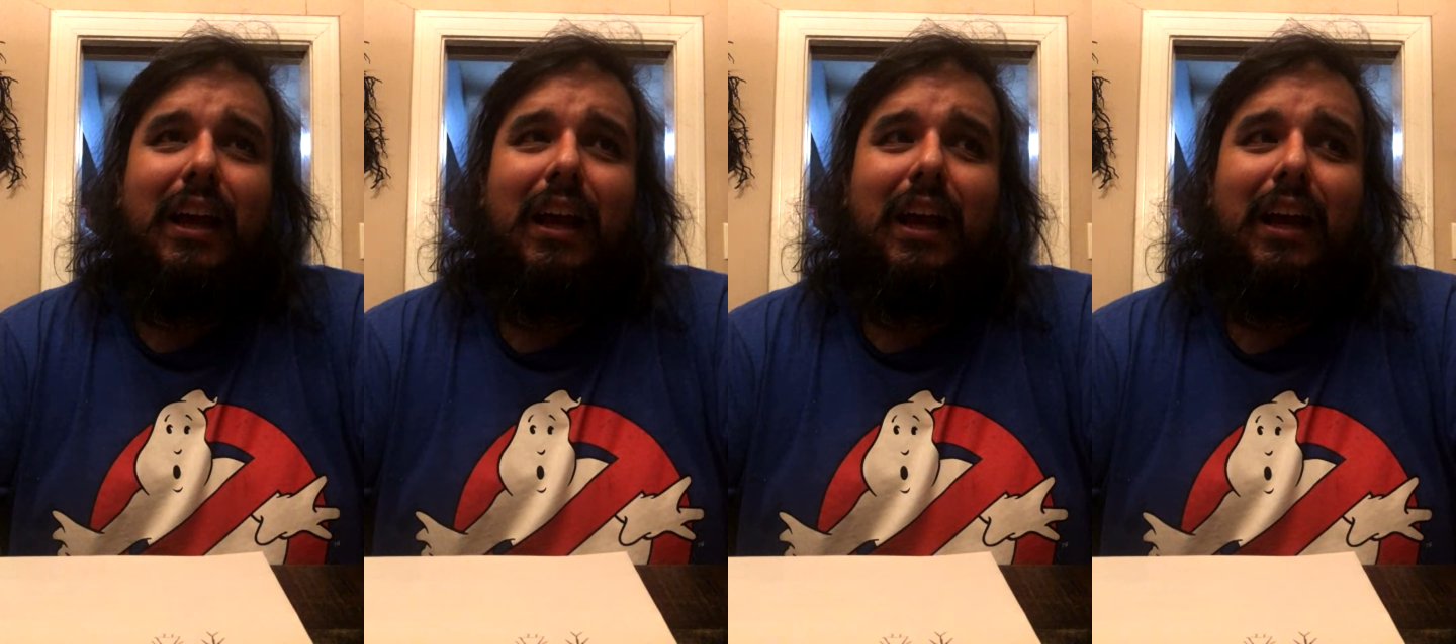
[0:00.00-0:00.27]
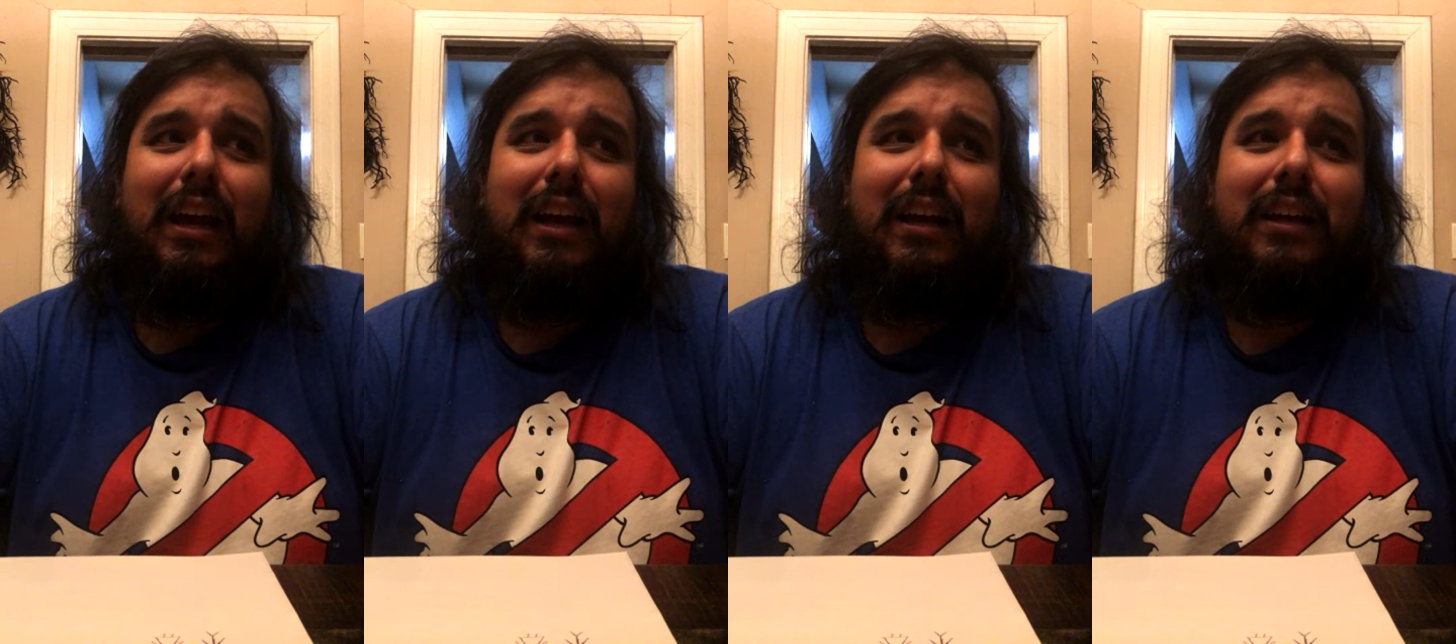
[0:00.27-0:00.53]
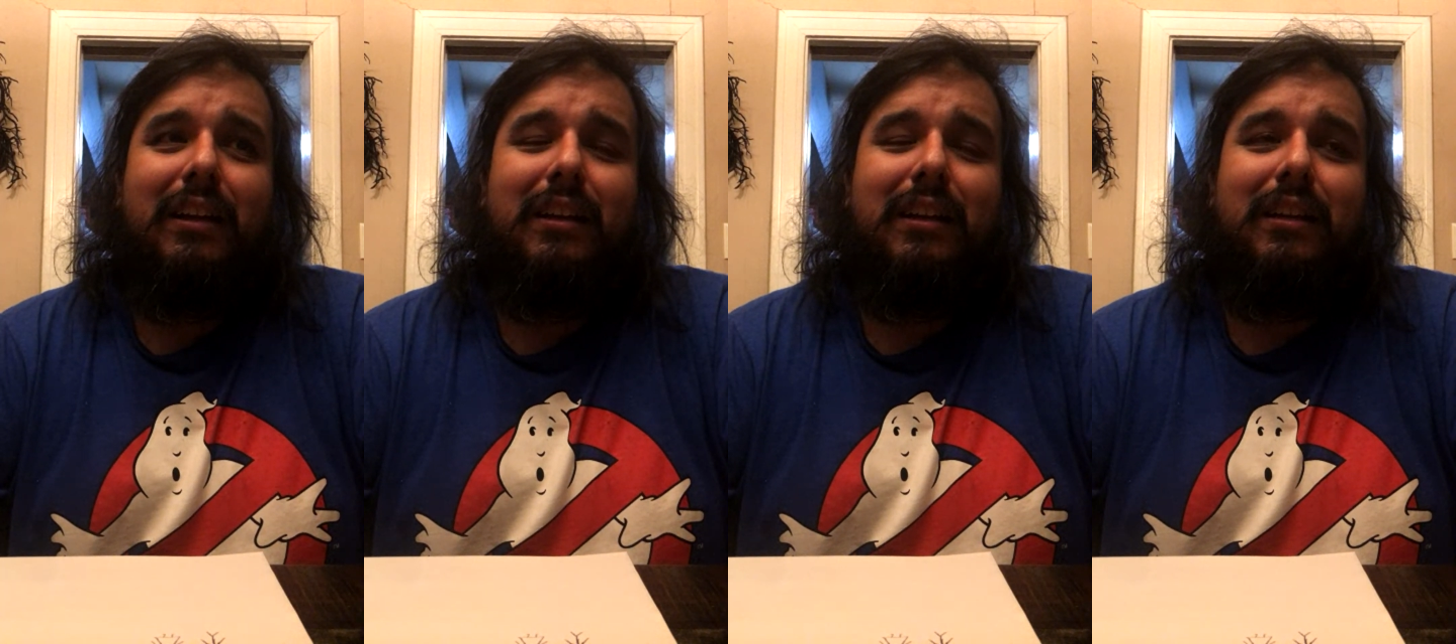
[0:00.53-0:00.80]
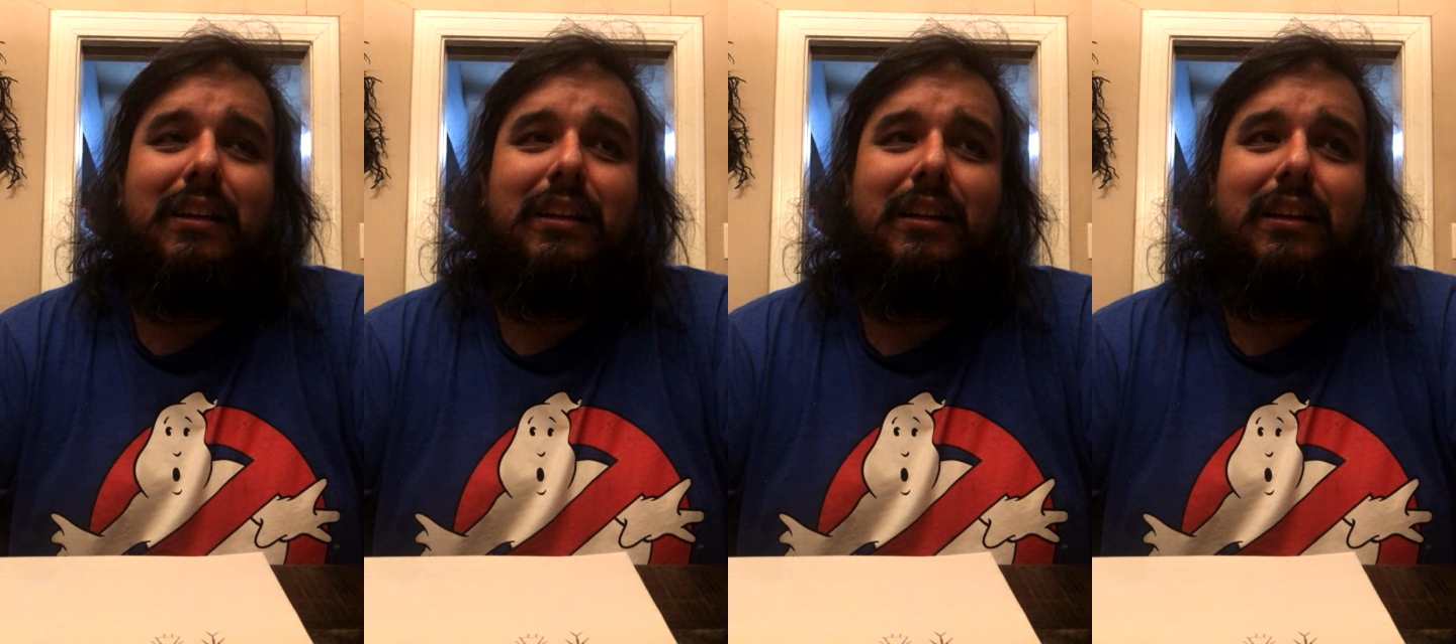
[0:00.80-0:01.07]

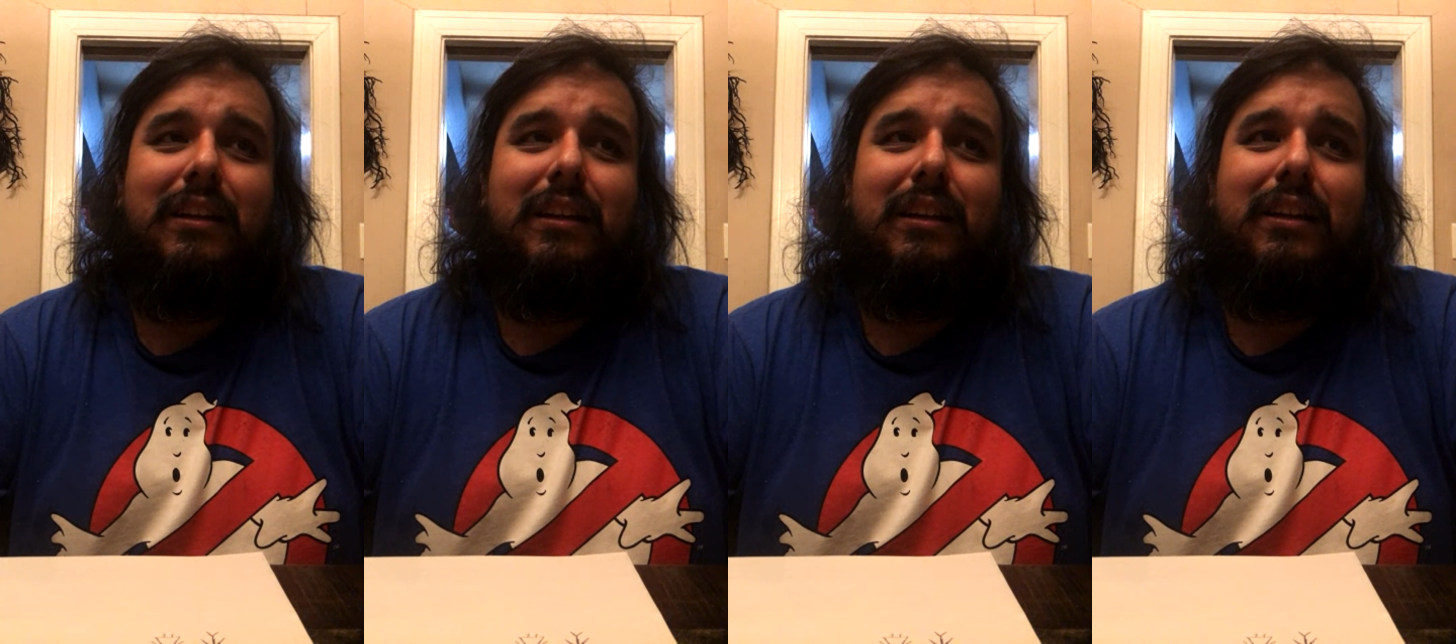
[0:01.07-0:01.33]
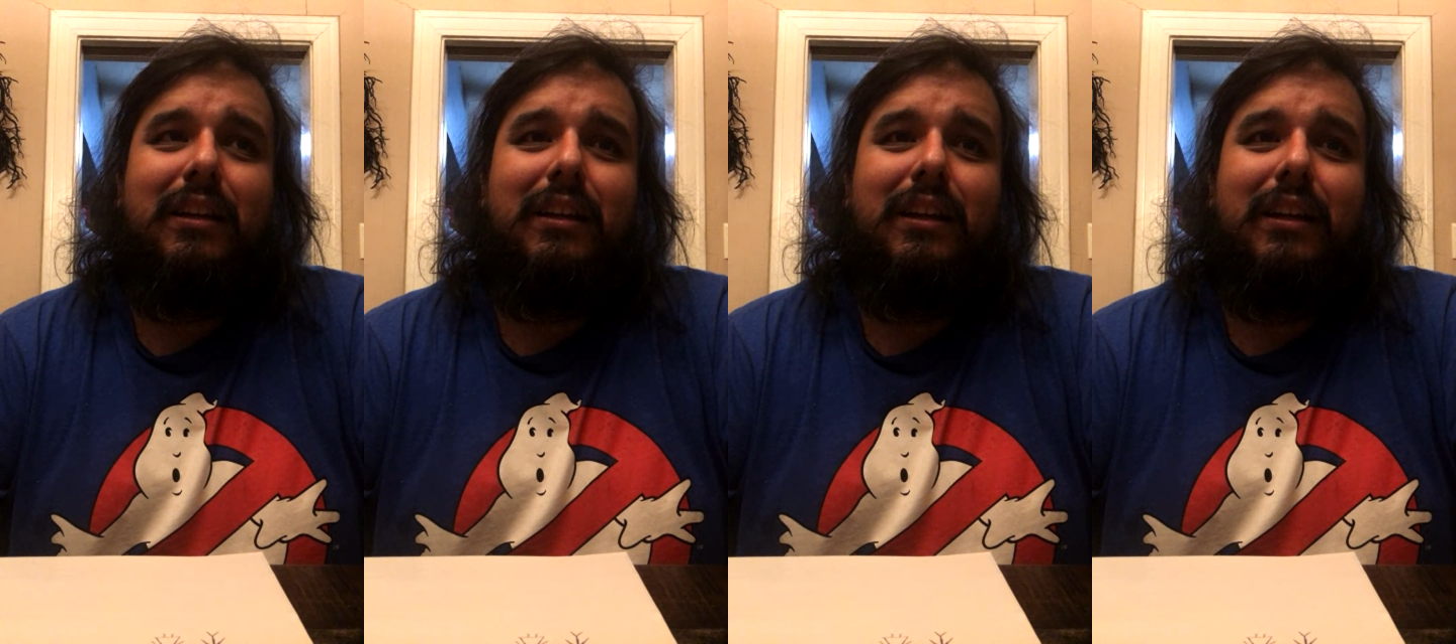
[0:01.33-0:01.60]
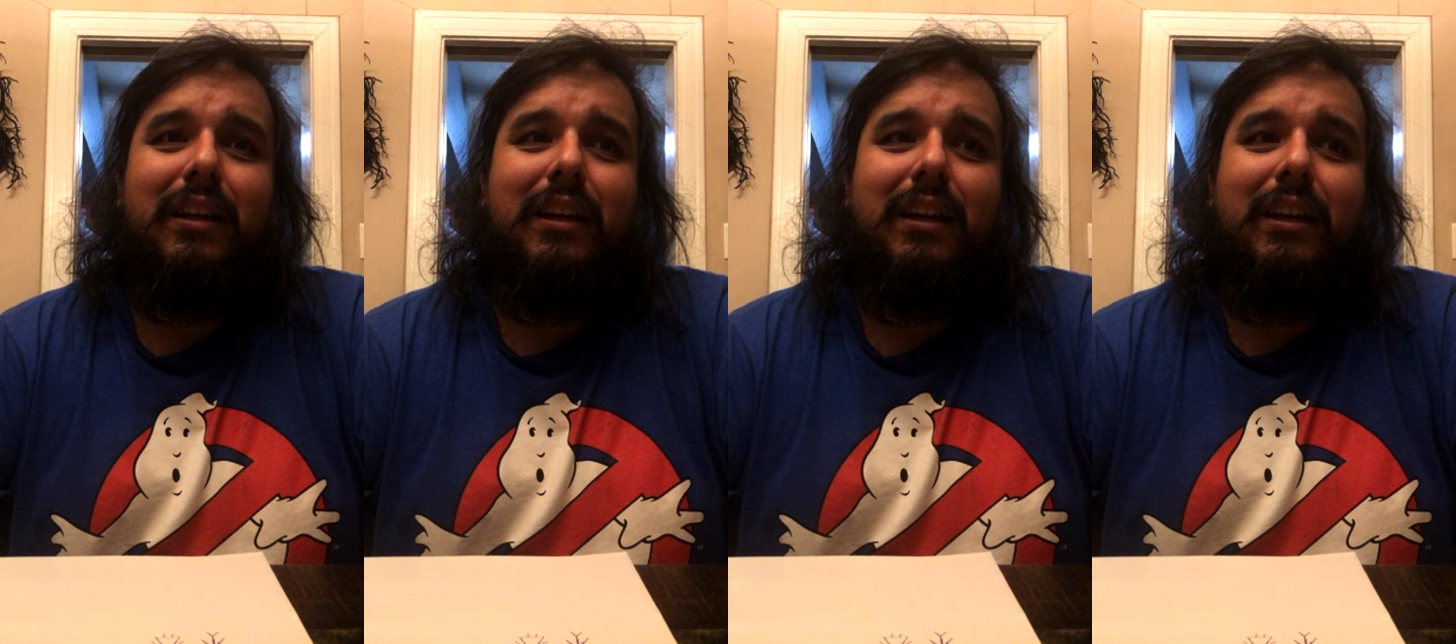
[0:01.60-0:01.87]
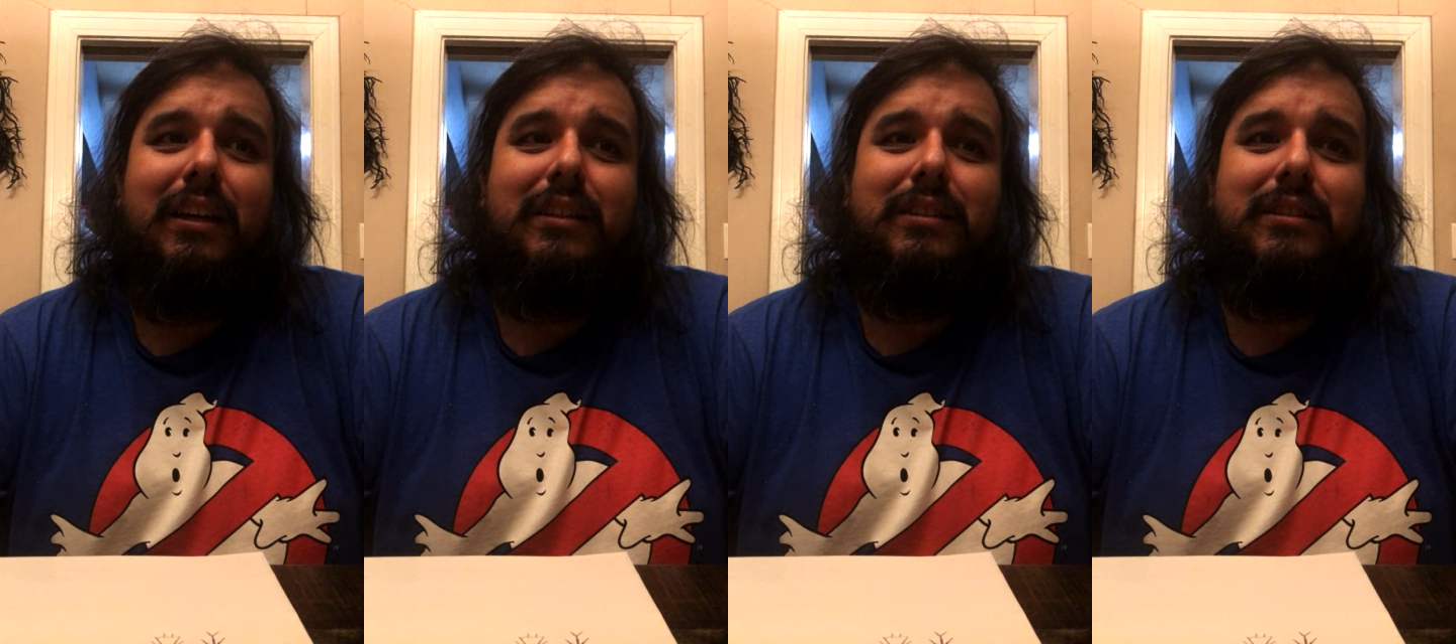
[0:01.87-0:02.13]
And
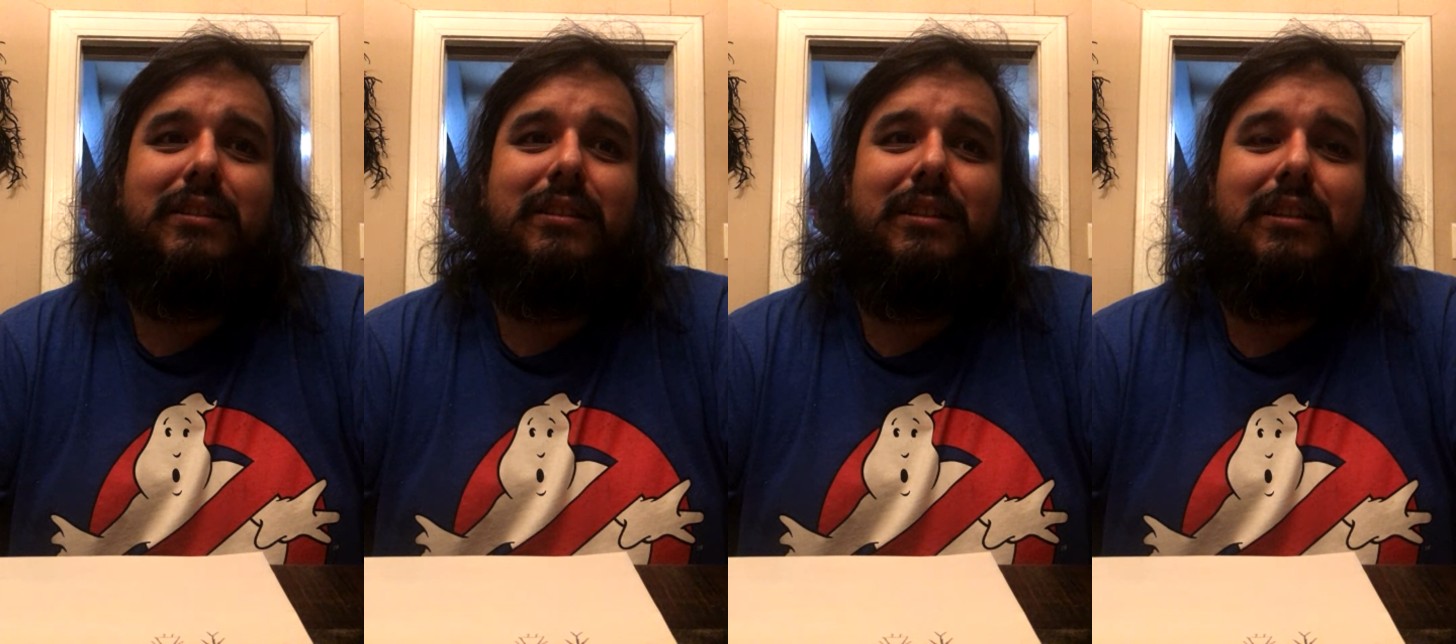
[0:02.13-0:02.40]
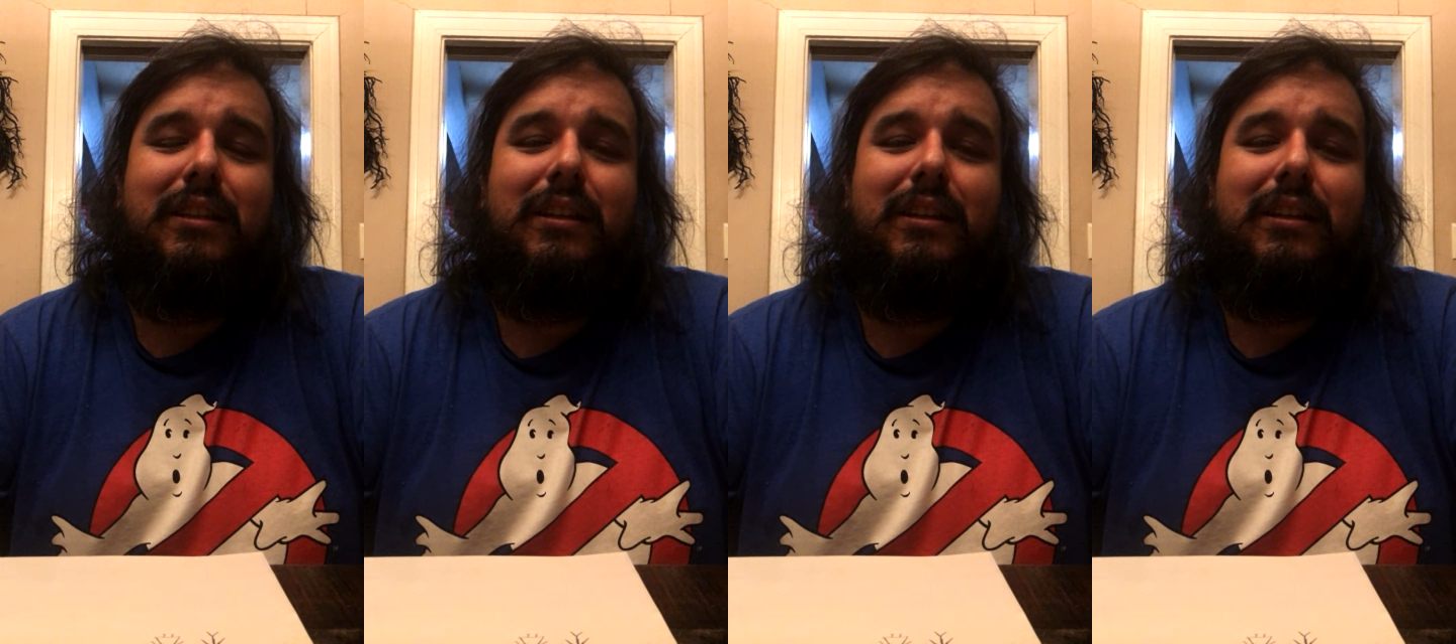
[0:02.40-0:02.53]
it's